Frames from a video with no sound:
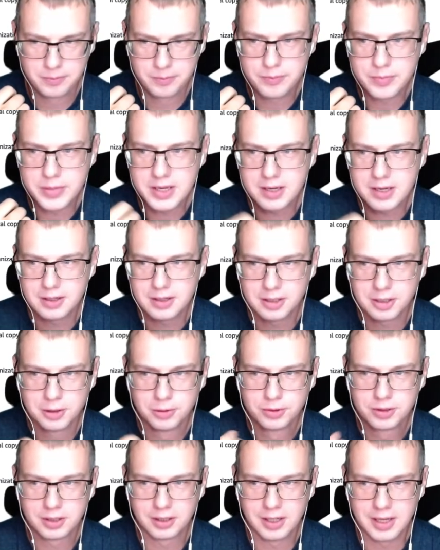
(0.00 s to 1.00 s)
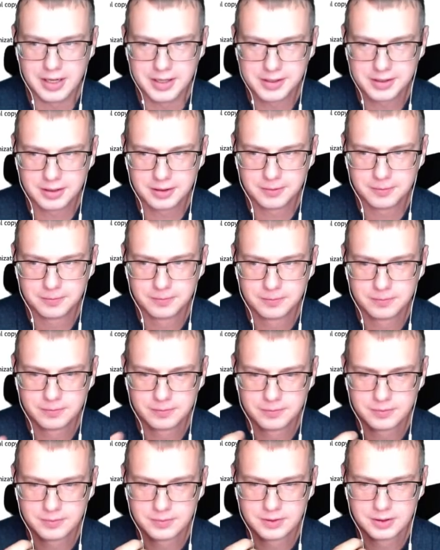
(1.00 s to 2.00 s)
be utilizing,
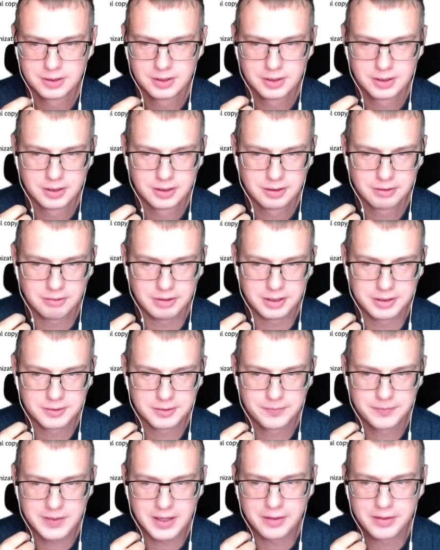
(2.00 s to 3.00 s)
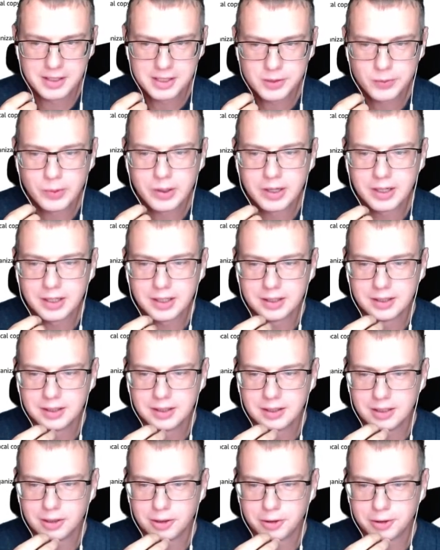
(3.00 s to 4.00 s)
right? And that's where
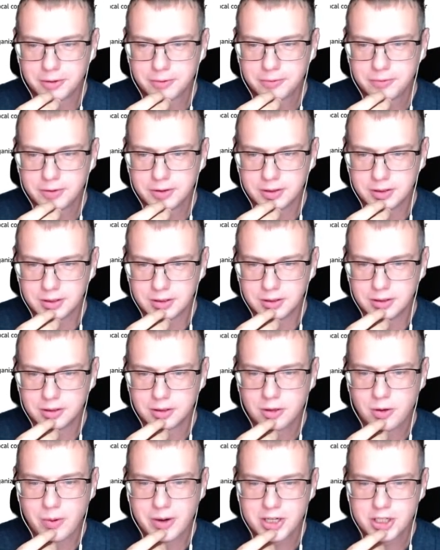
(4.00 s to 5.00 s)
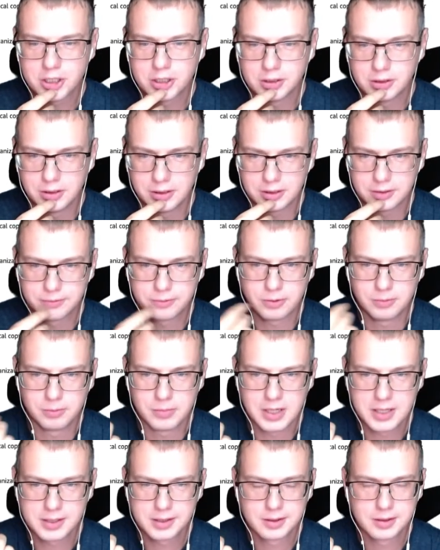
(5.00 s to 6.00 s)
a lot of question, like from
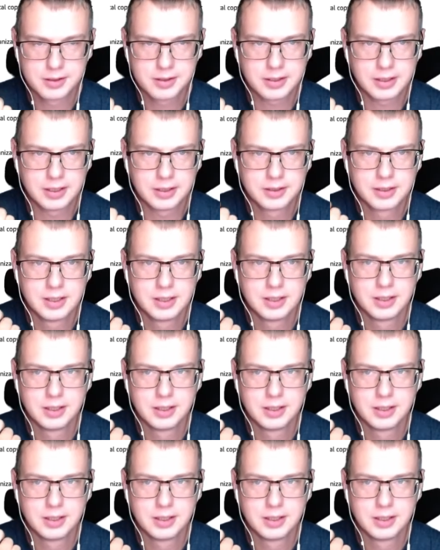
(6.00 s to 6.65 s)
my side,